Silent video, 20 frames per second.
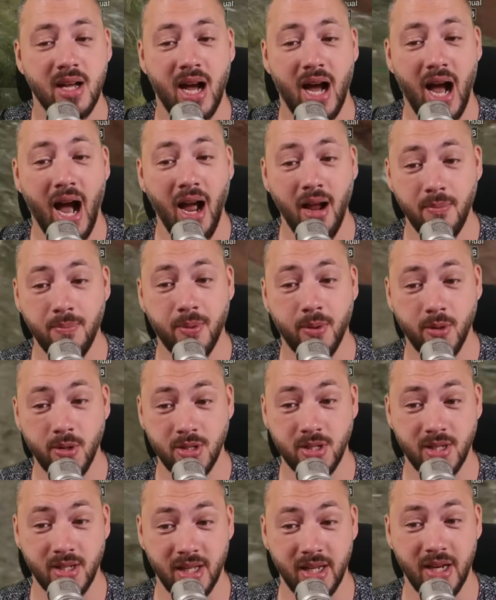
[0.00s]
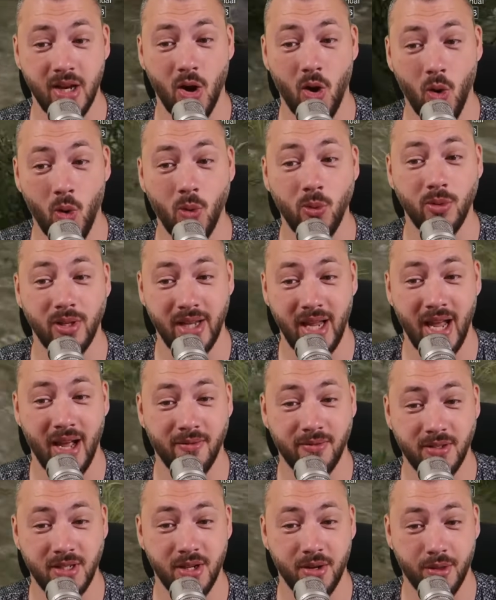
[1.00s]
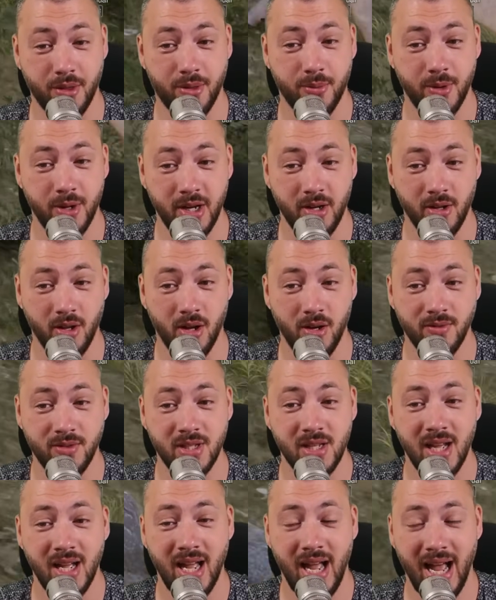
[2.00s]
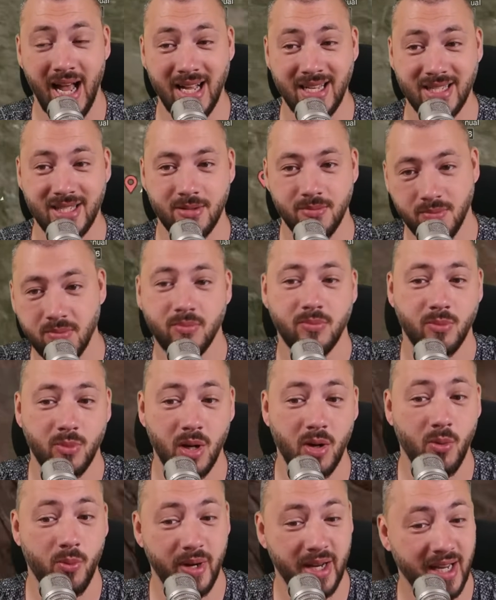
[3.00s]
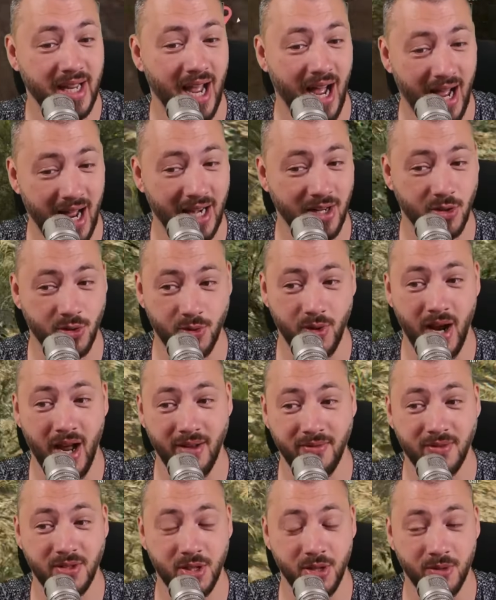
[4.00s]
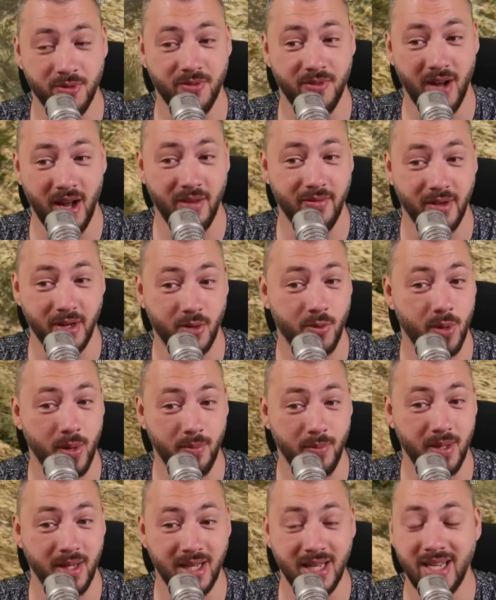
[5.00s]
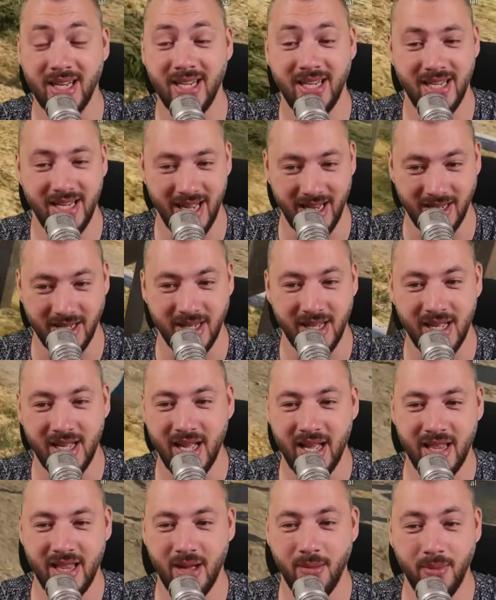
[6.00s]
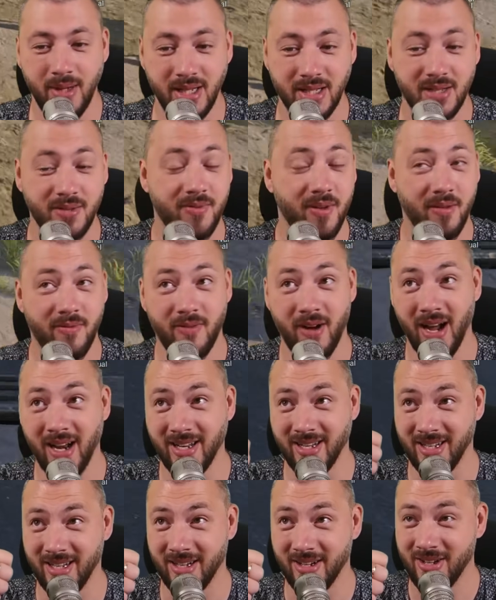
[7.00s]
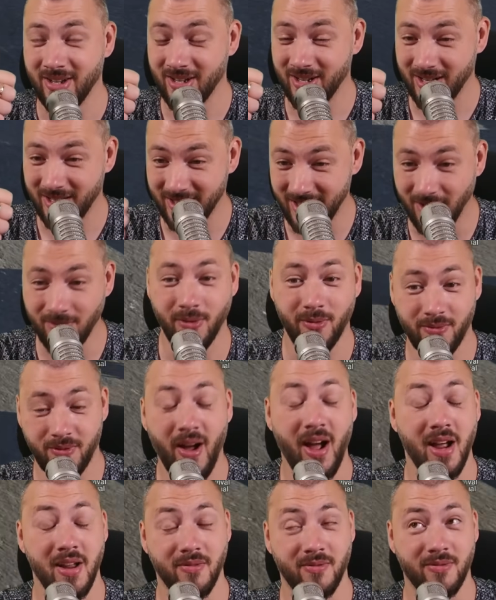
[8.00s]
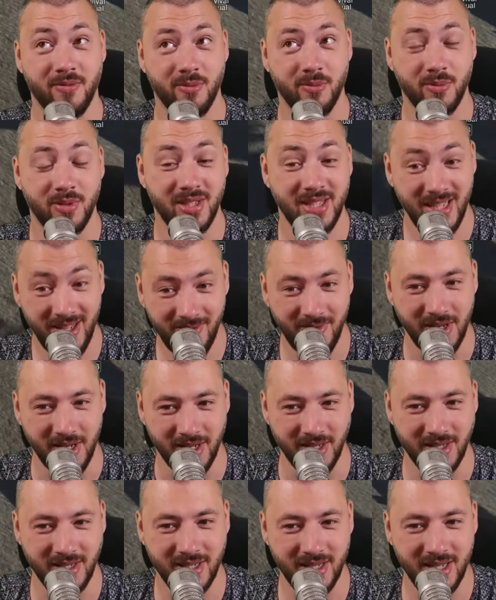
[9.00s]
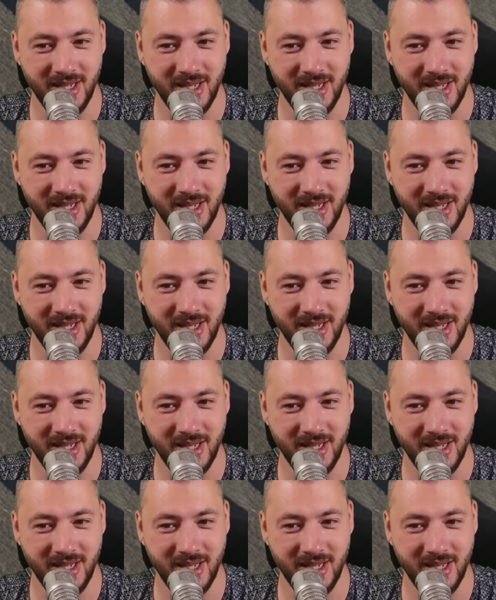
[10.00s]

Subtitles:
I personally only have tier 3 gloves as, well, we can't craft tier 5 equipment yet. That means if I find a level 5 deviant,